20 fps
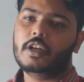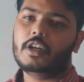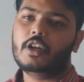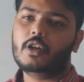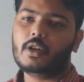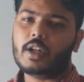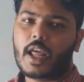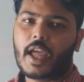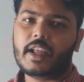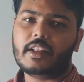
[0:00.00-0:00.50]

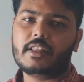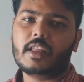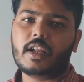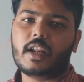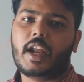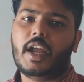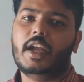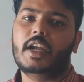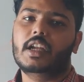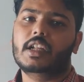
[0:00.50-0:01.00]
did you like
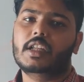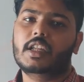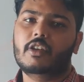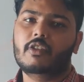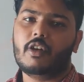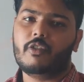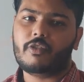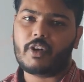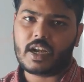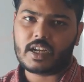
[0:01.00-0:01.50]
the
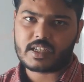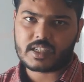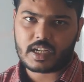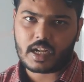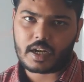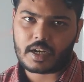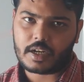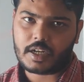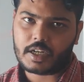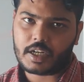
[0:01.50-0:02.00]
ride, give a
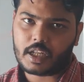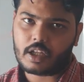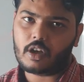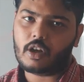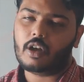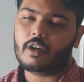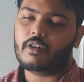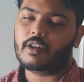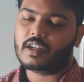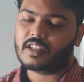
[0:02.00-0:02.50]
5-star
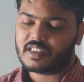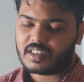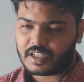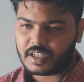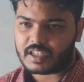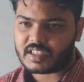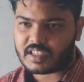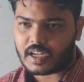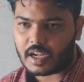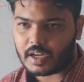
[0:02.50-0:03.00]
rating or
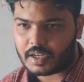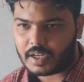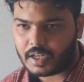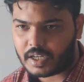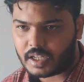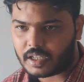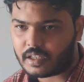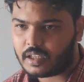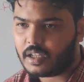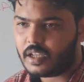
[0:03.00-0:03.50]
3-star
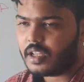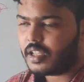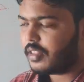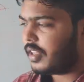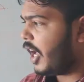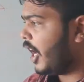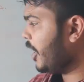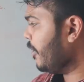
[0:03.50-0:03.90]
rating.